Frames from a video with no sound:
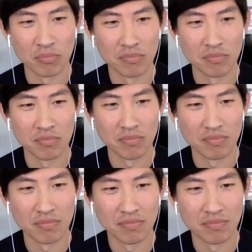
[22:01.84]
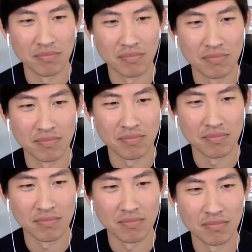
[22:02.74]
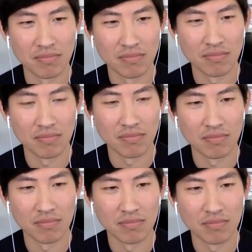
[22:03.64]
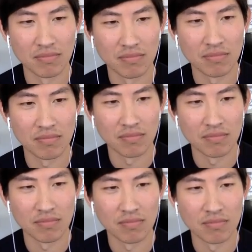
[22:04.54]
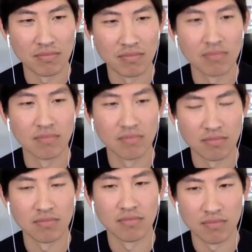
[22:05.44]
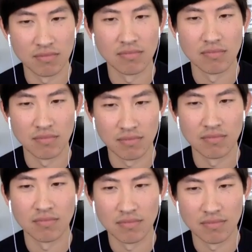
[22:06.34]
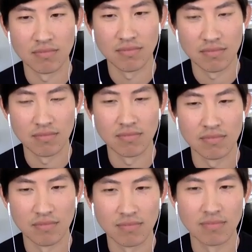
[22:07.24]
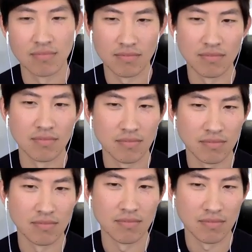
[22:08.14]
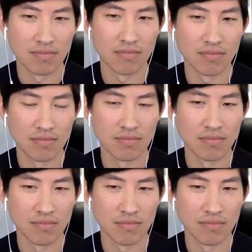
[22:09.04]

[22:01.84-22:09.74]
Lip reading: (not speaking)